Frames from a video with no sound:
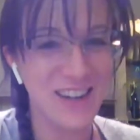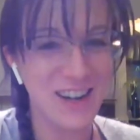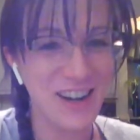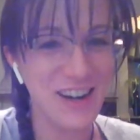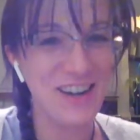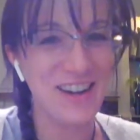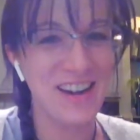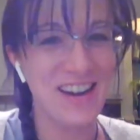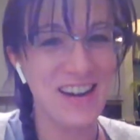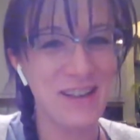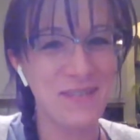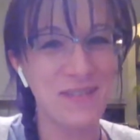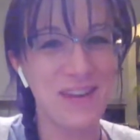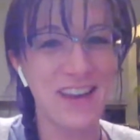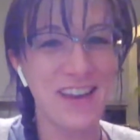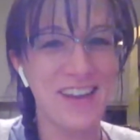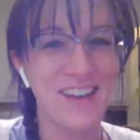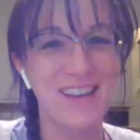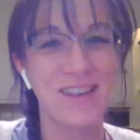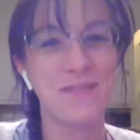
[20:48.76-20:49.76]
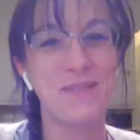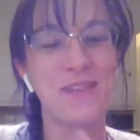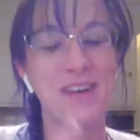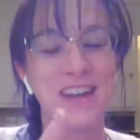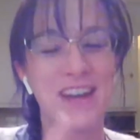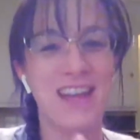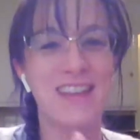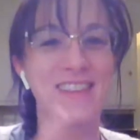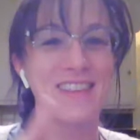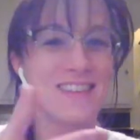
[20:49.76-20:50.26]
hurt anybody, but
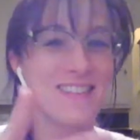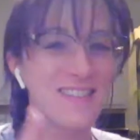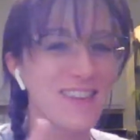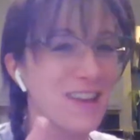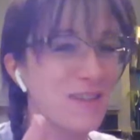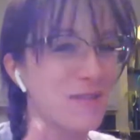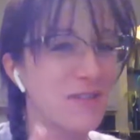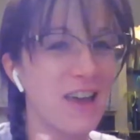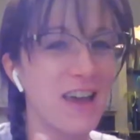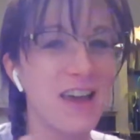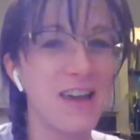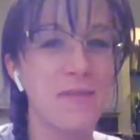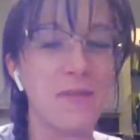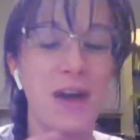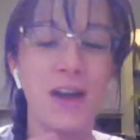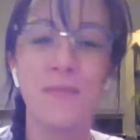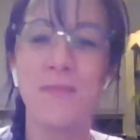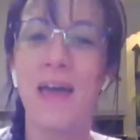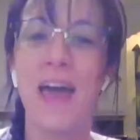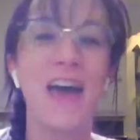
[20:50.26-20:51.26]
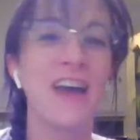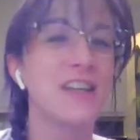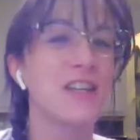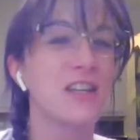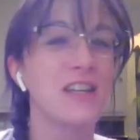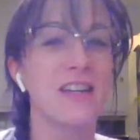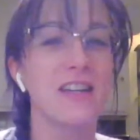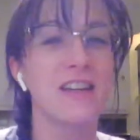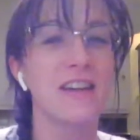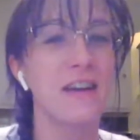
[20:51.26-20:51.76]
at the same time, our
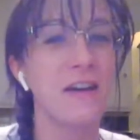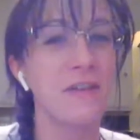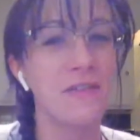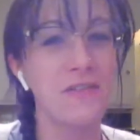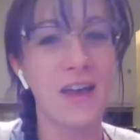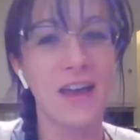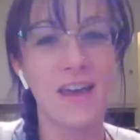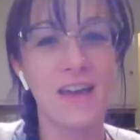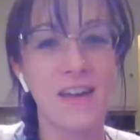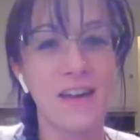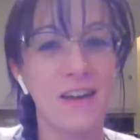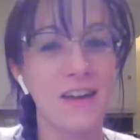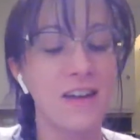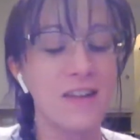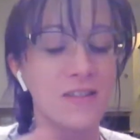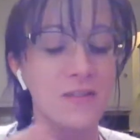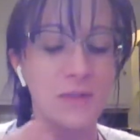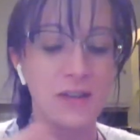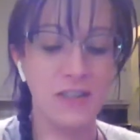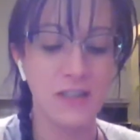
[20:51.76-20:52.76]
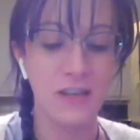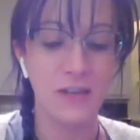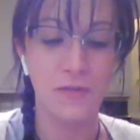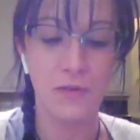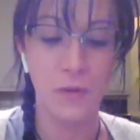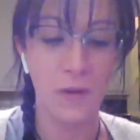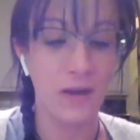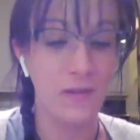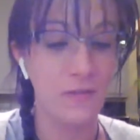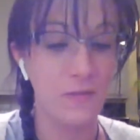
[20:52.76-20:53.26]
passion and our fire, especially if
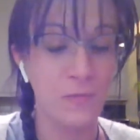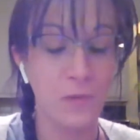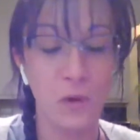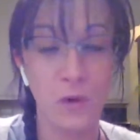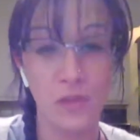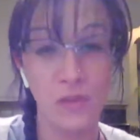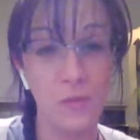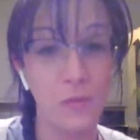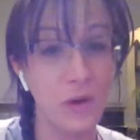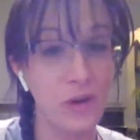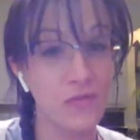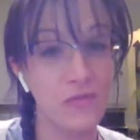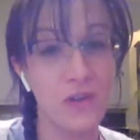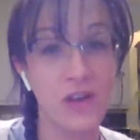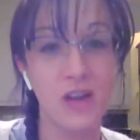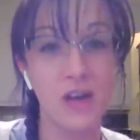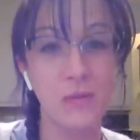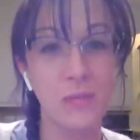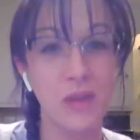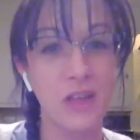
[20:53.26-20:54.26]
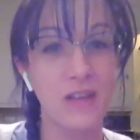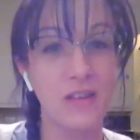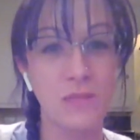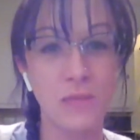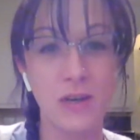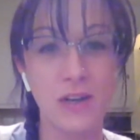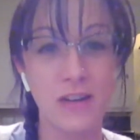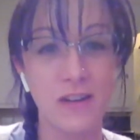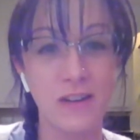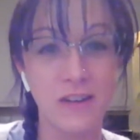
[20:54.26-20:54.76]
you have more than one fire
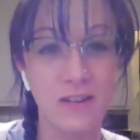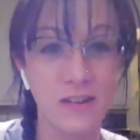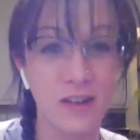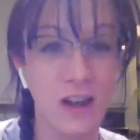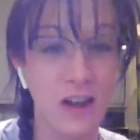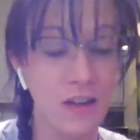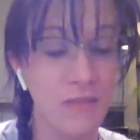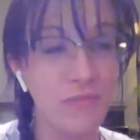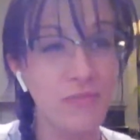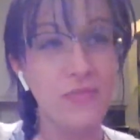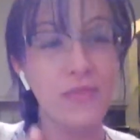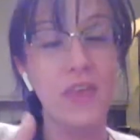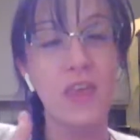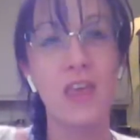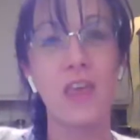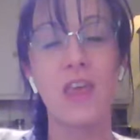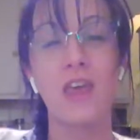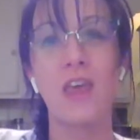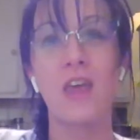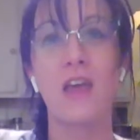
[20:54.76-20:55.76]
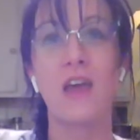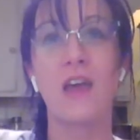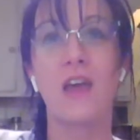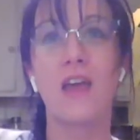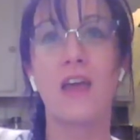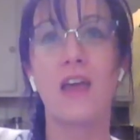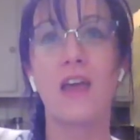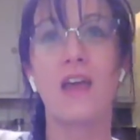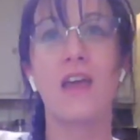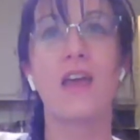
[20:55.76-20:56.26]
placement in your chart,
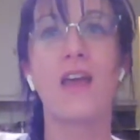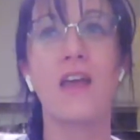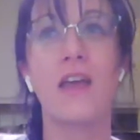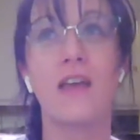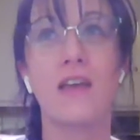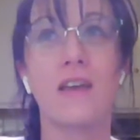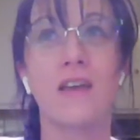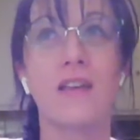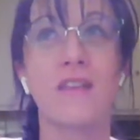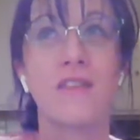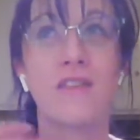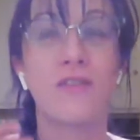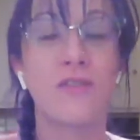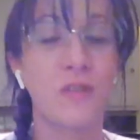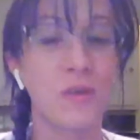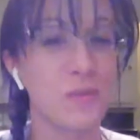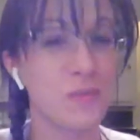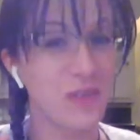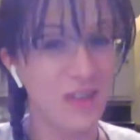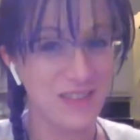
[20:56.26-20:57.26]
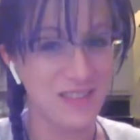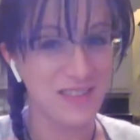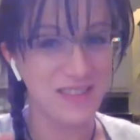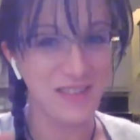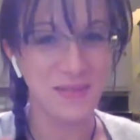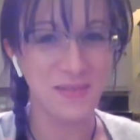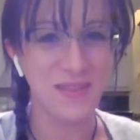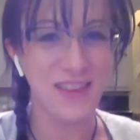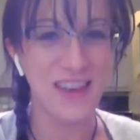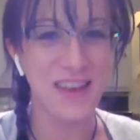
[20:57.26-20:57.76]
it consumes us
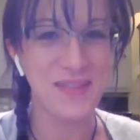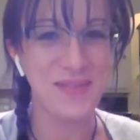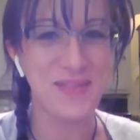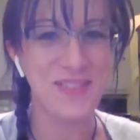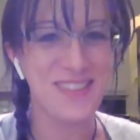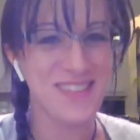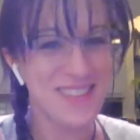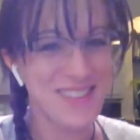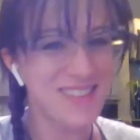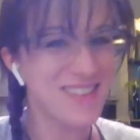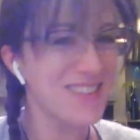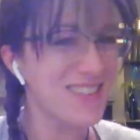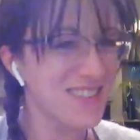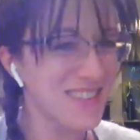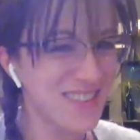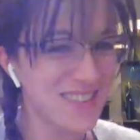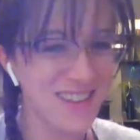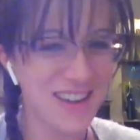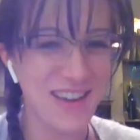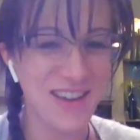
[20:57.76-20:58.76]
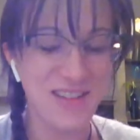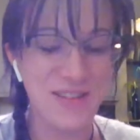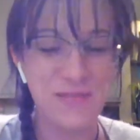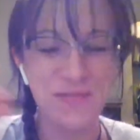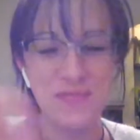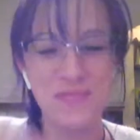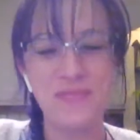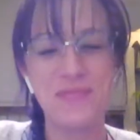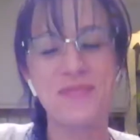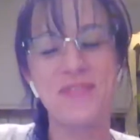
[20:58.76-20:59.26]
sometimes. So,
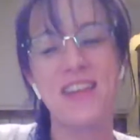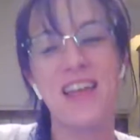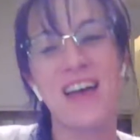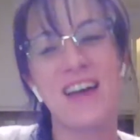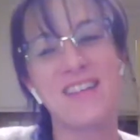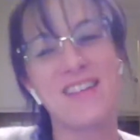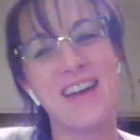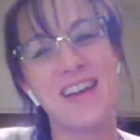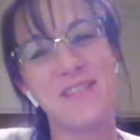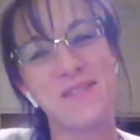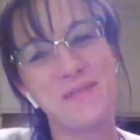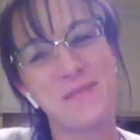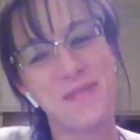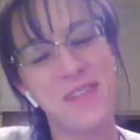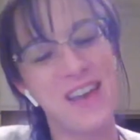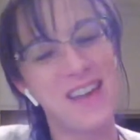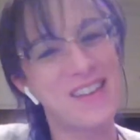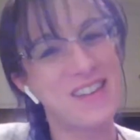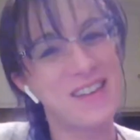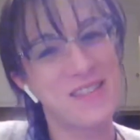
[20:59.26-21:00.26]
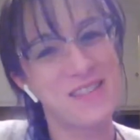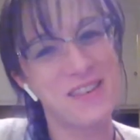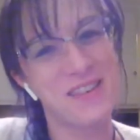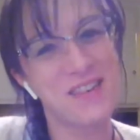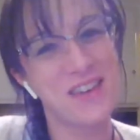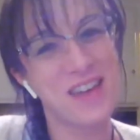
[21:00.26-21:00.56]
all right. I love you